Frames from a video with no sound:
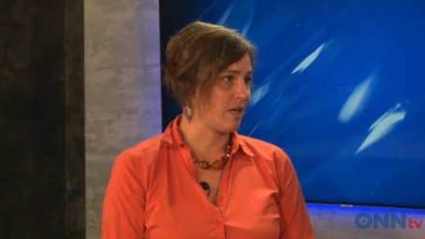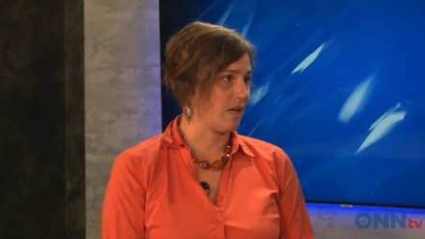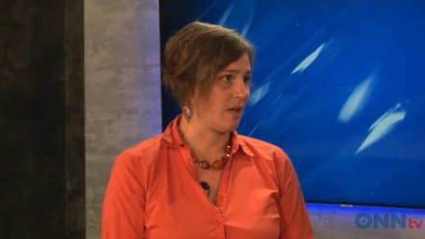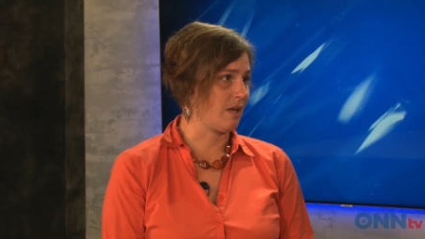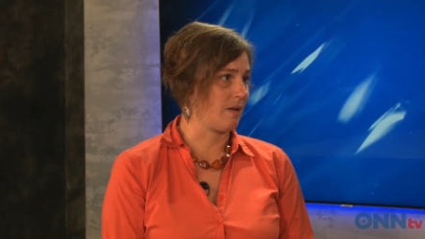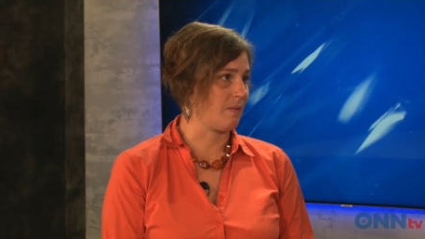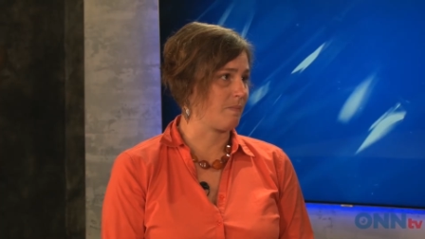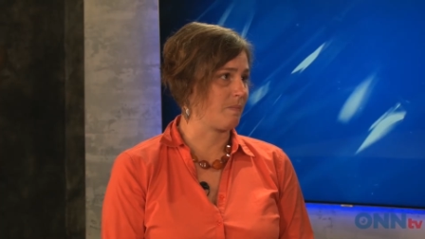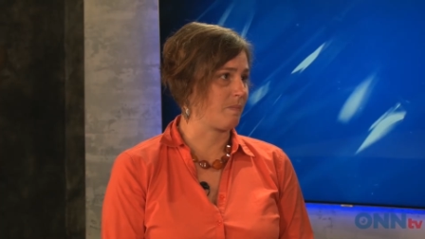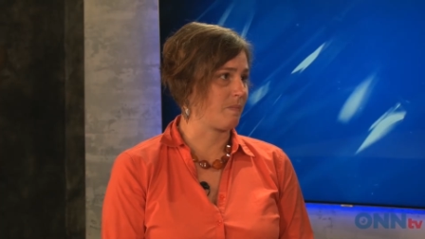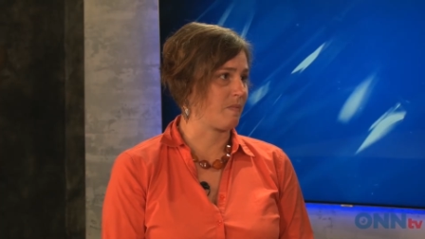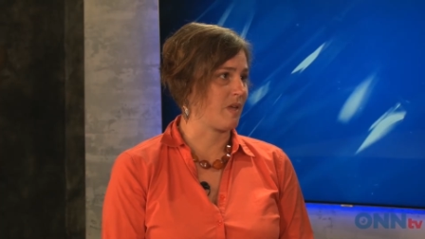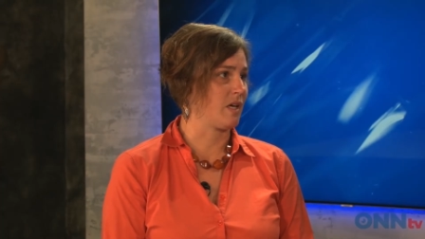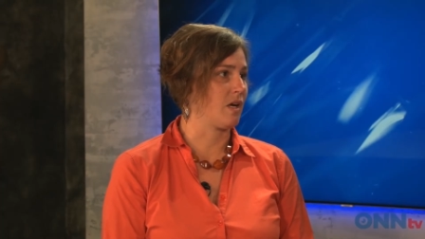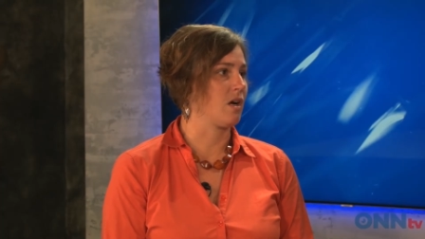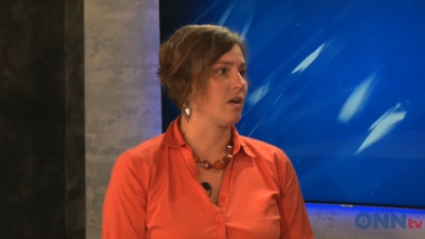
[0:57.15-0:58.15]

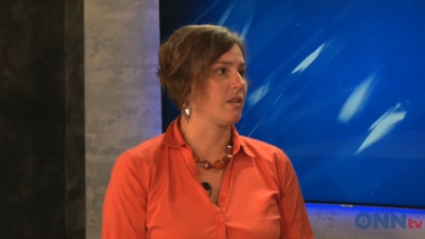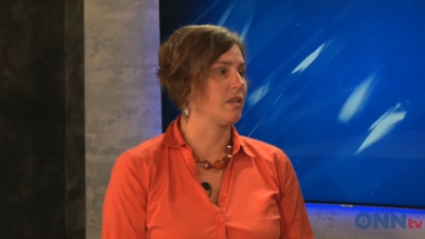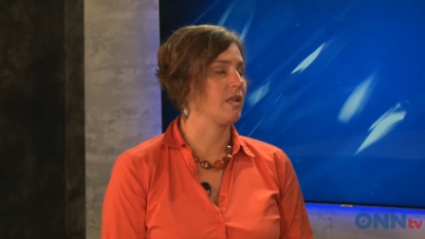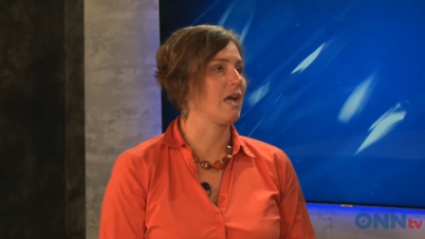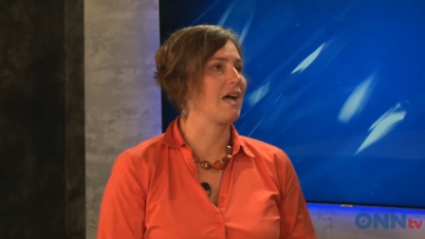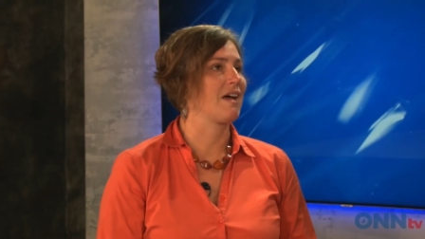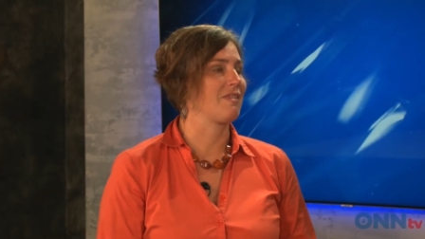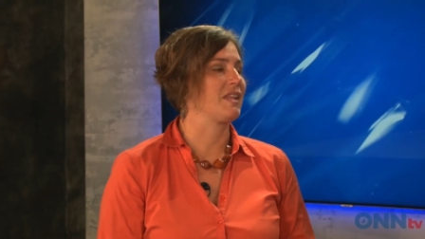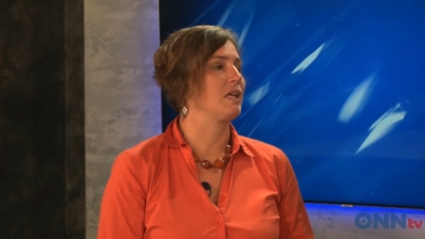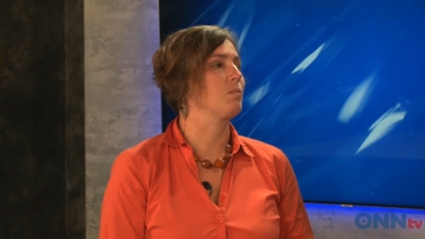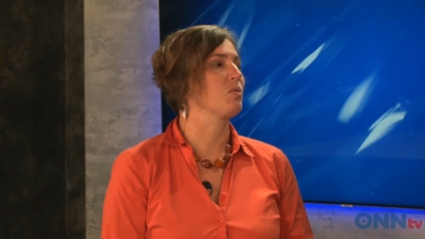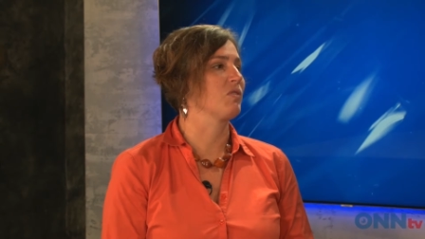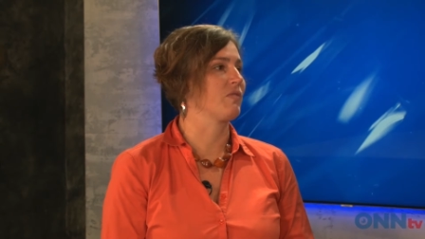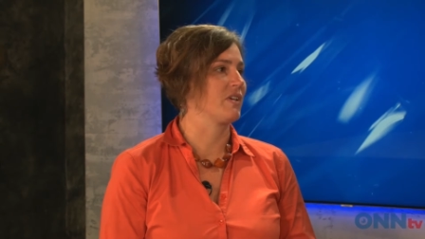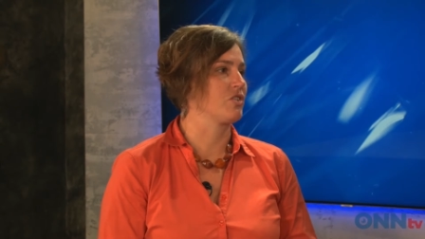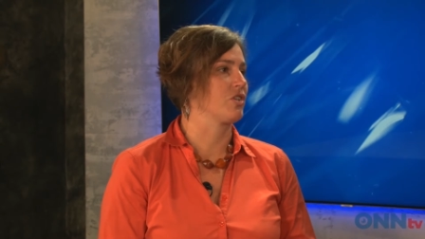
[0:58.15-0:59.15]
at the
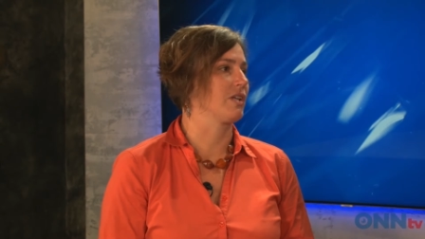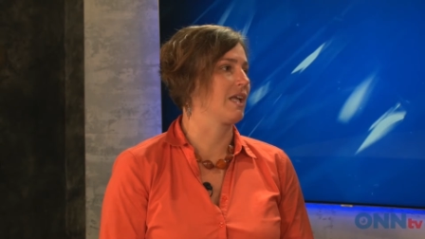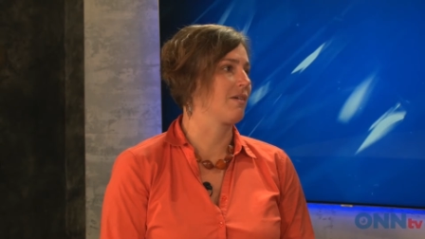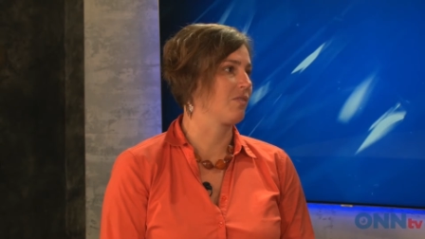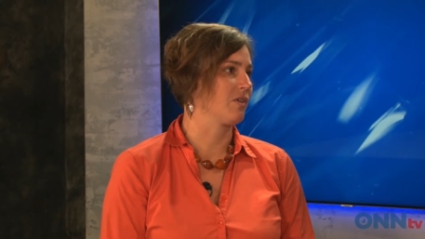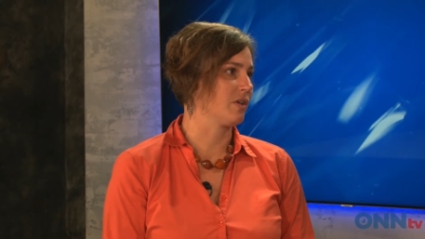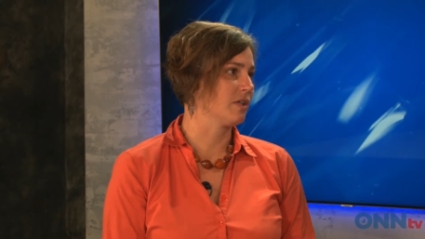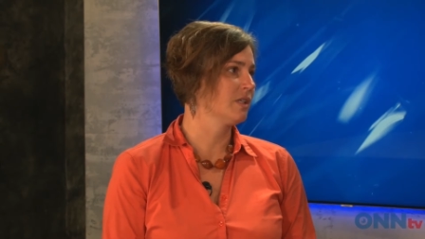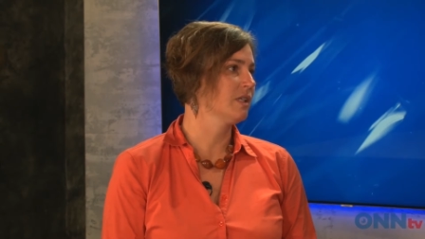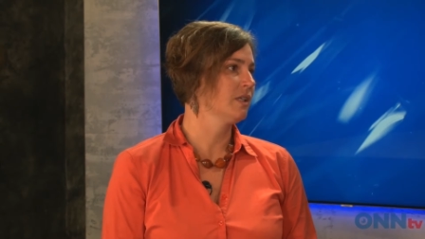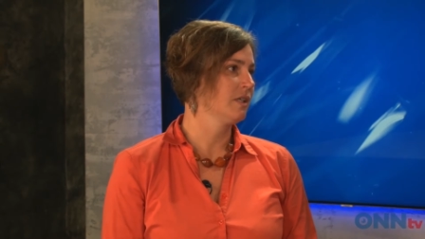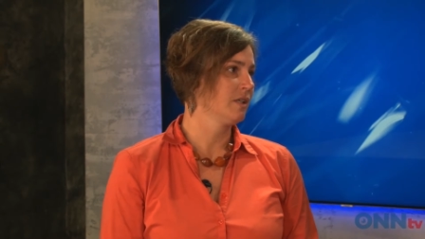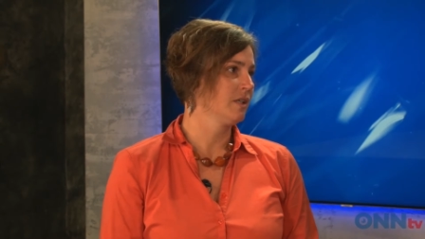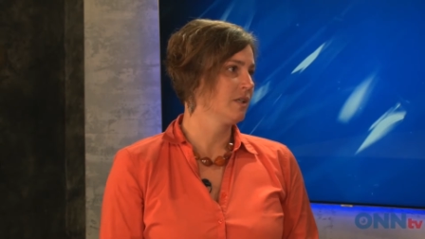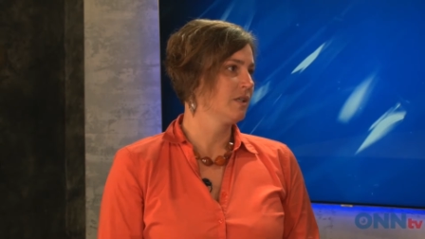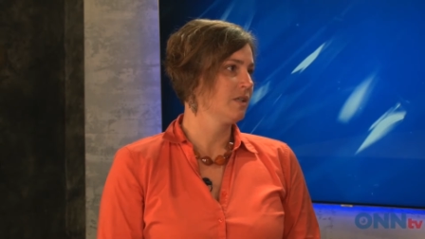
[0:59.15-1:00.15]
provincial level.
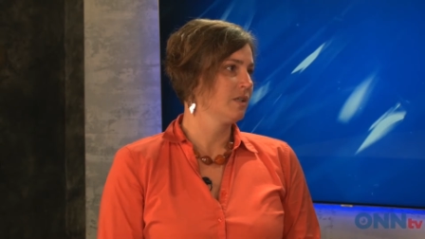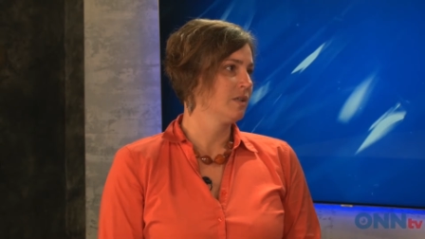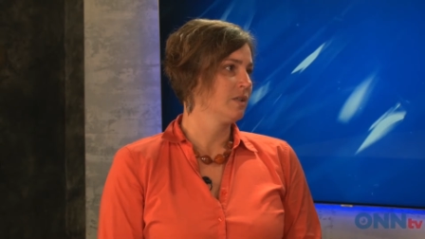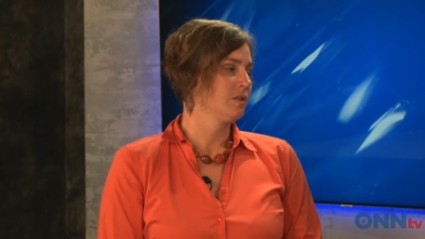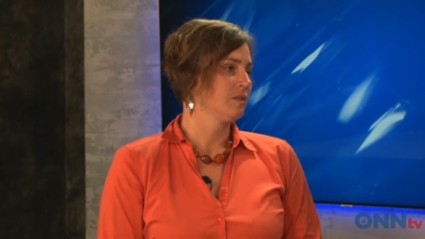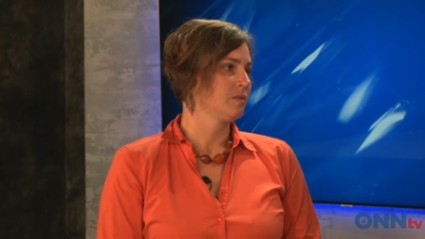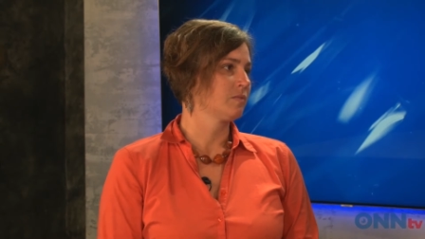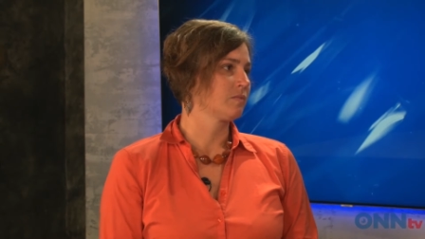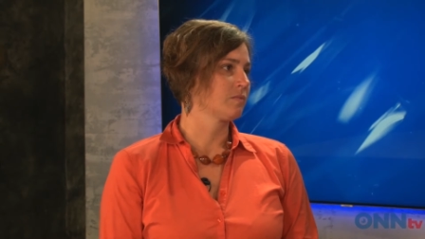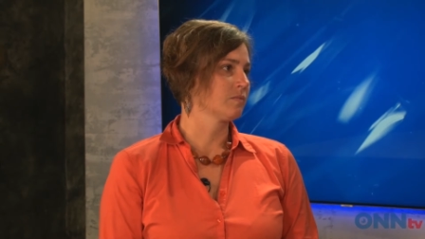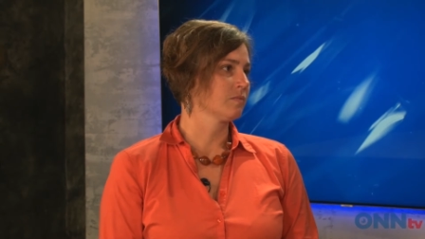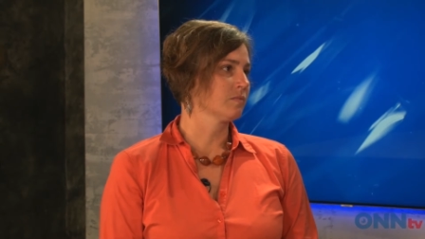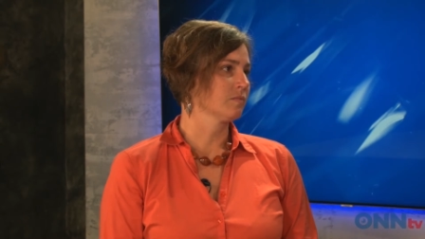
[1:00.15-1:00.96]
So do you feel